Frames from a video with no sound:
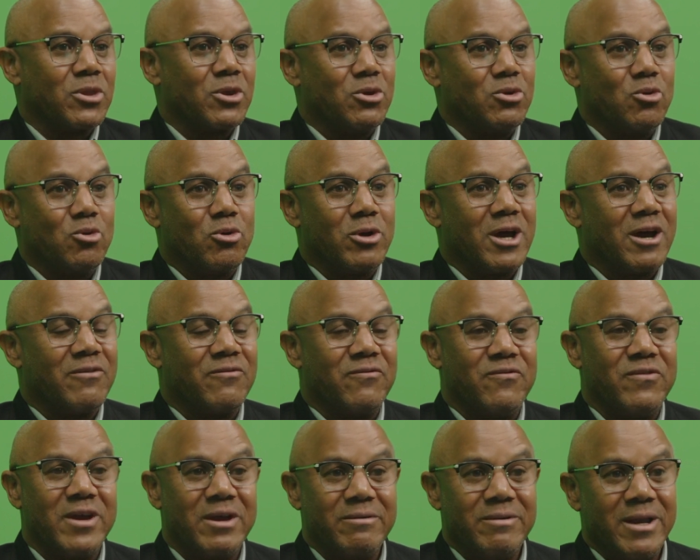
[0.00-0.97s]
You could have
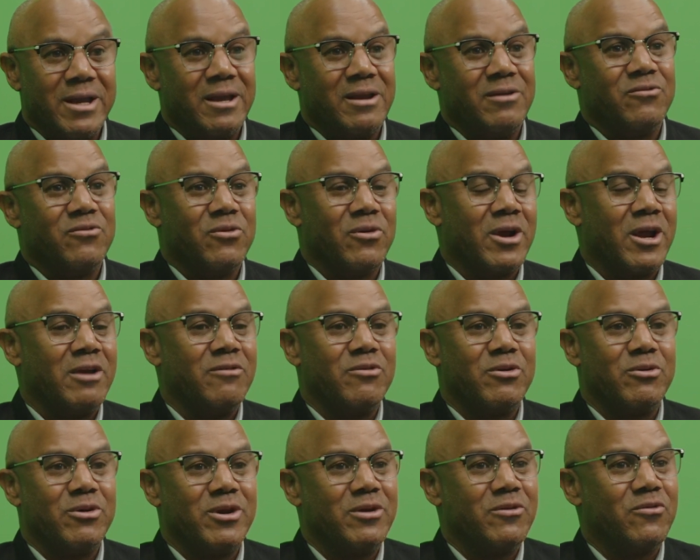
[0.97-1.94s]
very heavy
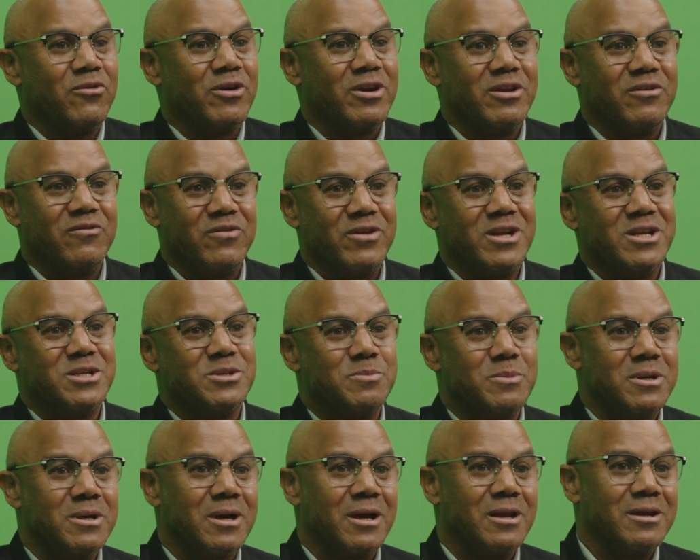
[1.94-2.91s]
rainfall in
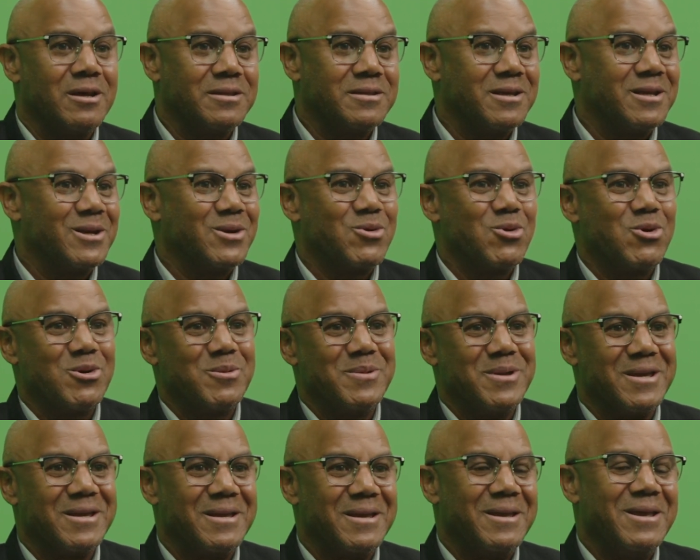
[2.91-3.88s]
Phillipsburg and nothing in
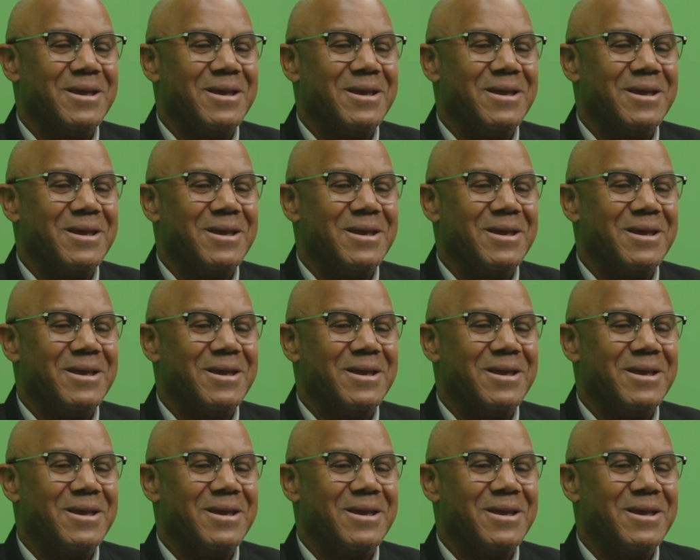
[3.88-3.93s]
Colby.